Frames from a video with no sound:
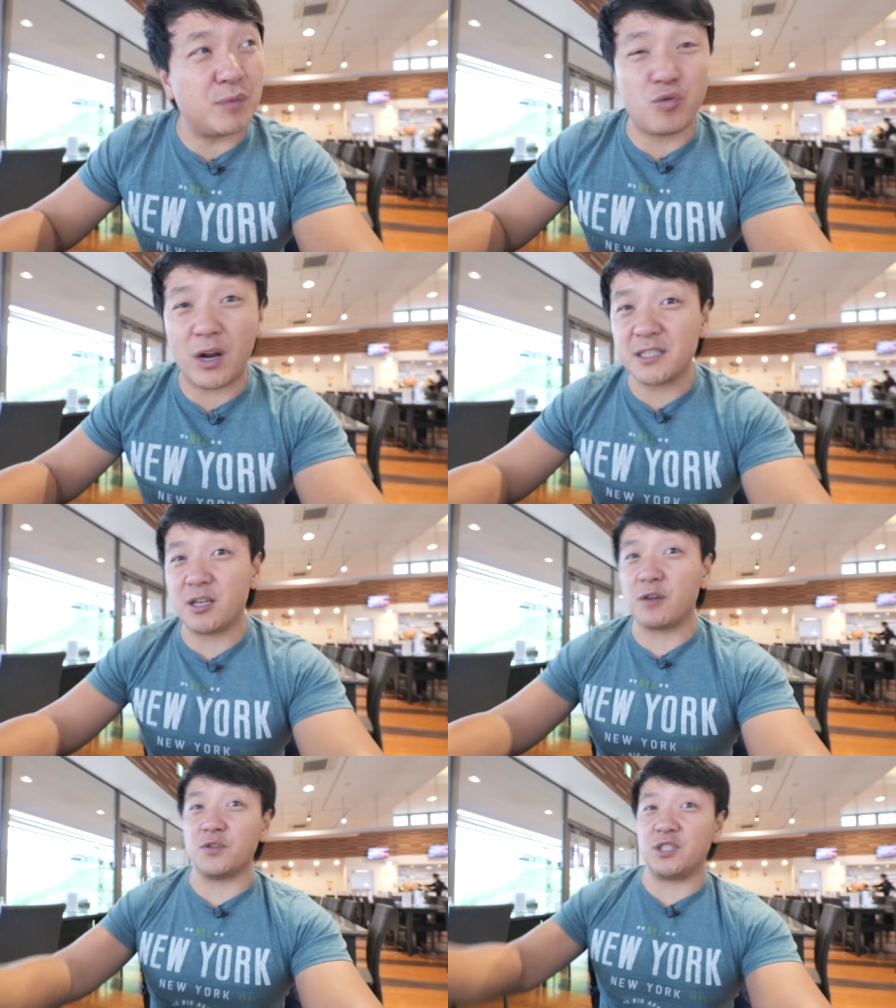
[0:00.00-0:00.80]
The products
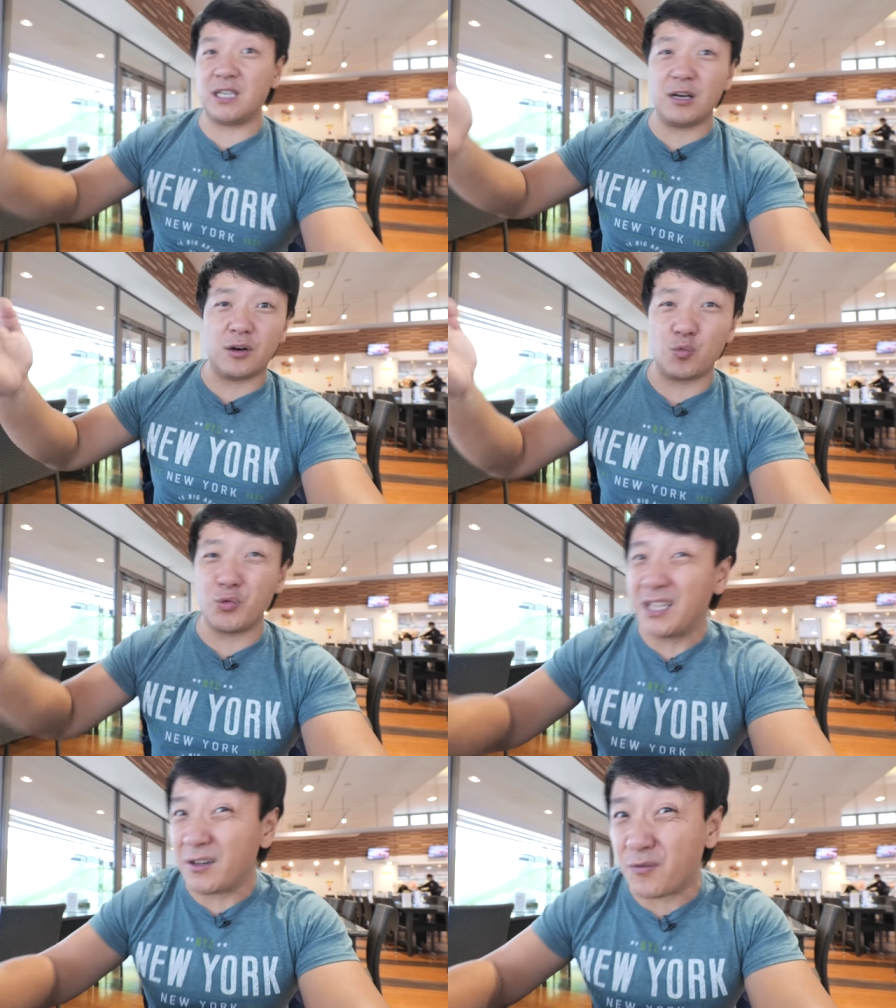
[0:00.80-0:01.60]
that are for sale are
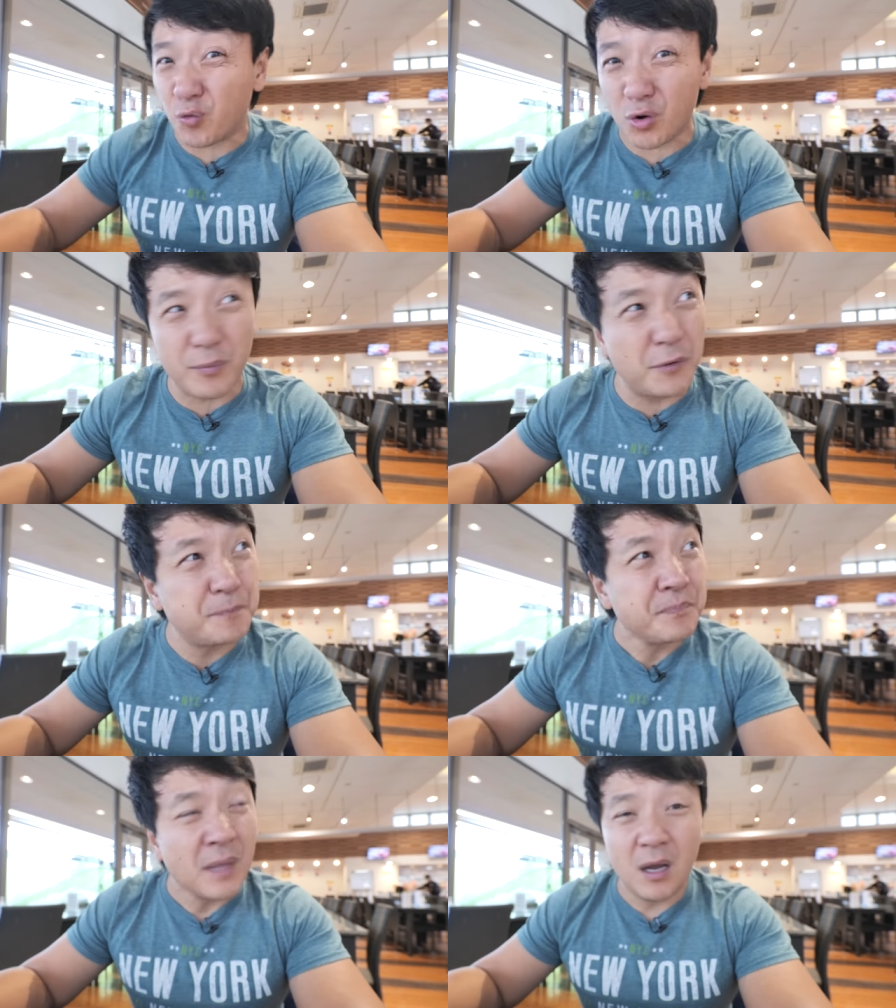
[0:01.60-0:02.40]
really affordable.
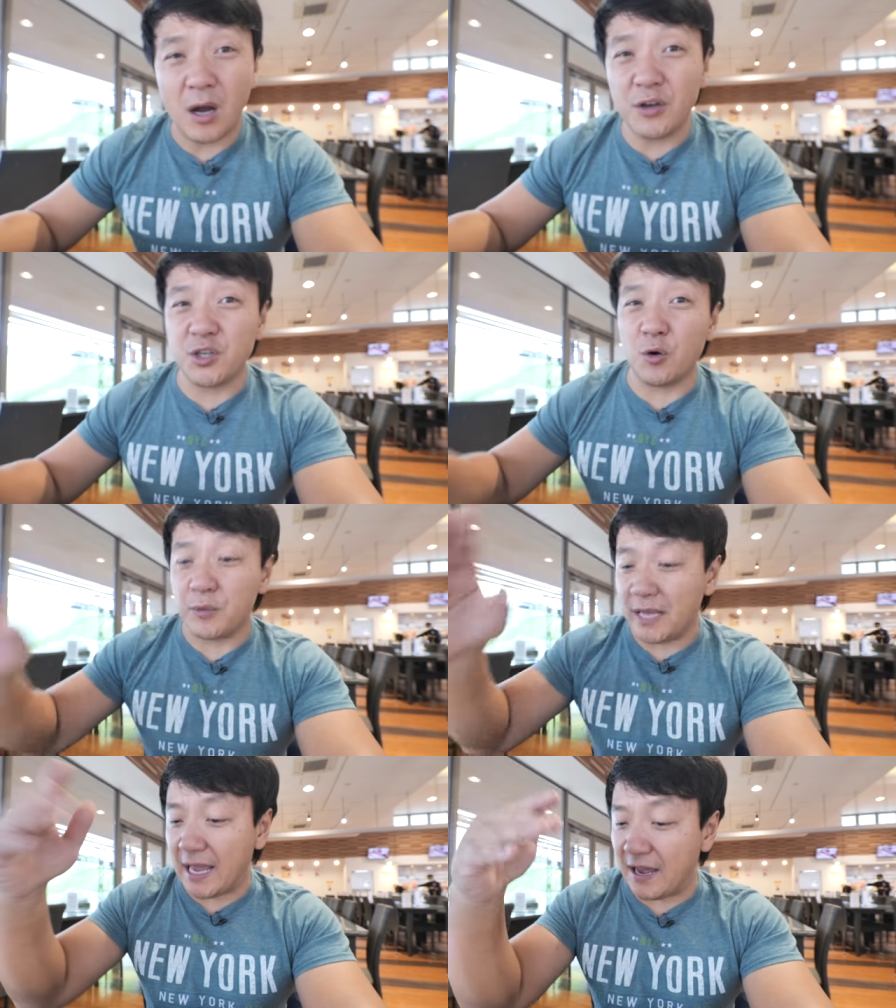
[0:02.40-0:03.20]
Also,
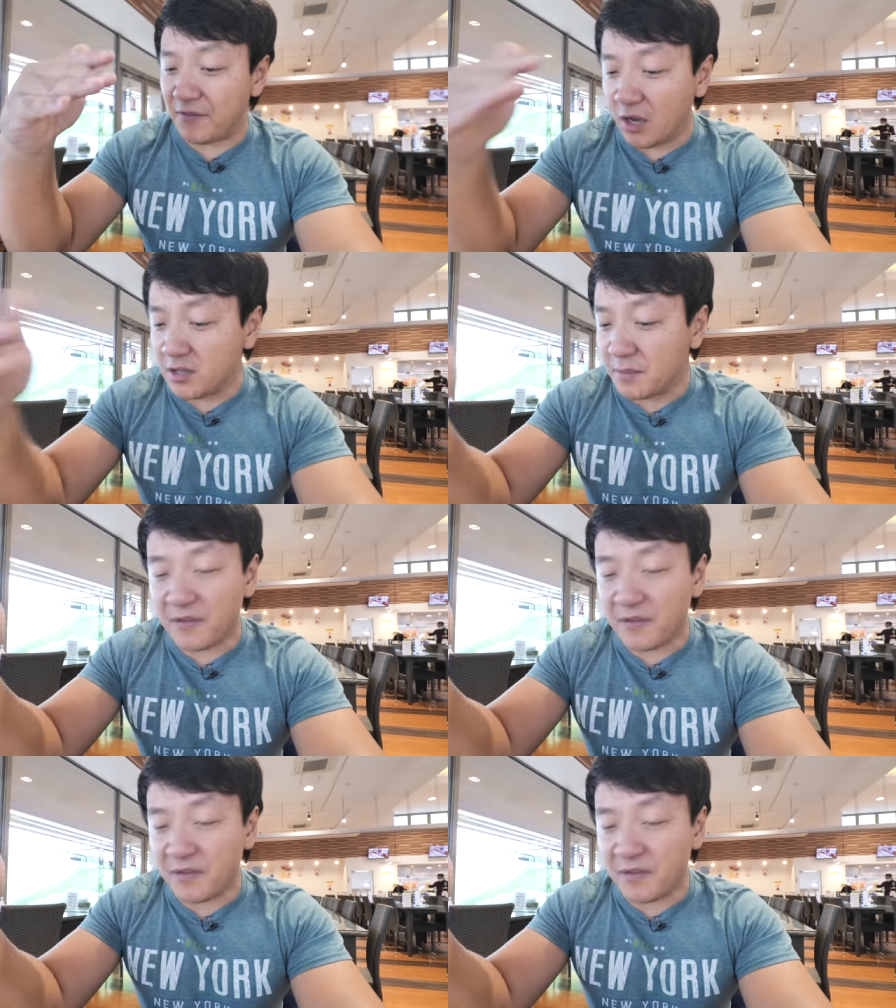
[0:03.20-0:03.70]
they have on the